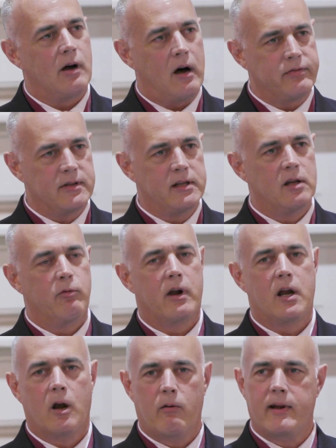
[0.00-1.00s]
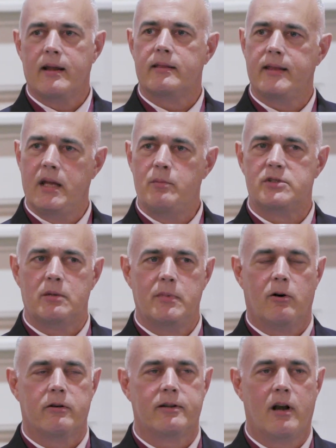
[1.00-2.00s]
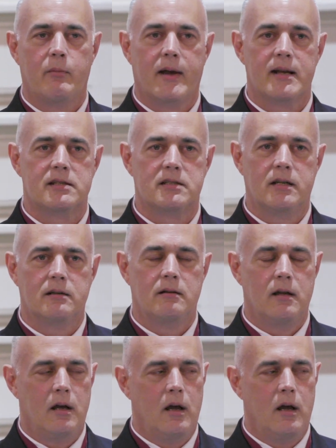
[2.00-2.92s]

often the recurring themes in military medicine